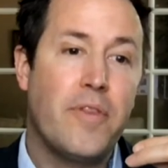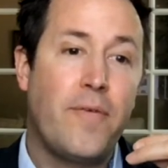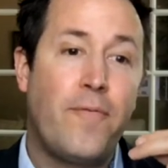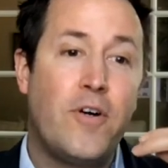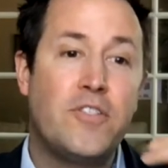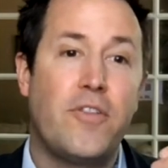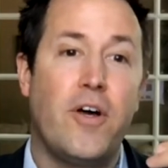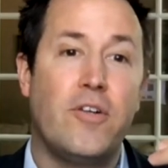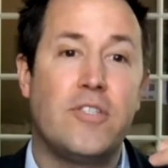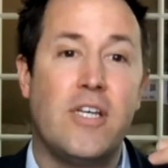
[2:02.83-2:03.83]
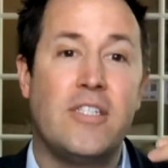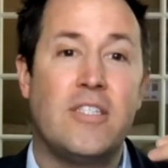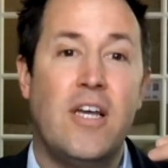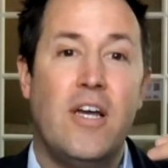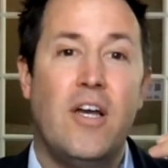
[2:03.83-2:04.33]
the first of those
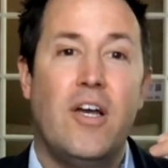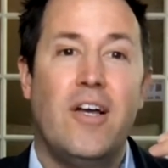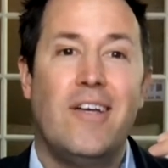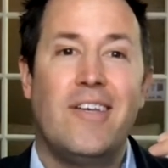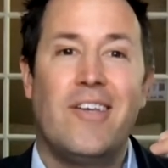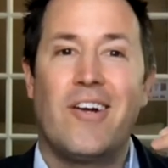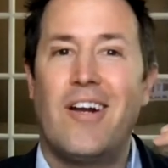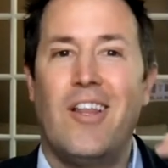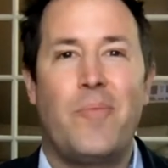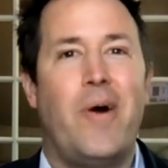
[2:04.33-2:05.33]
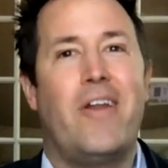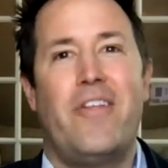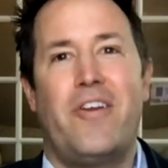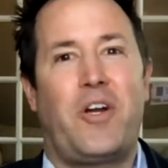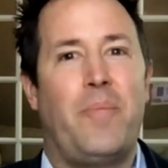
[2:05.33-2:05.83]
is you're going to look better
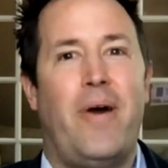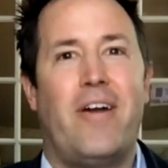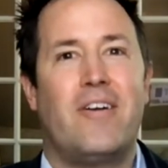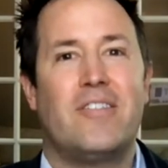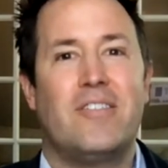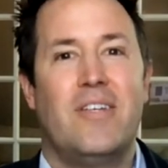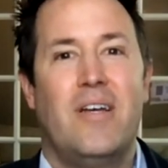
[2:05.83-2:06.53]
than your competitors.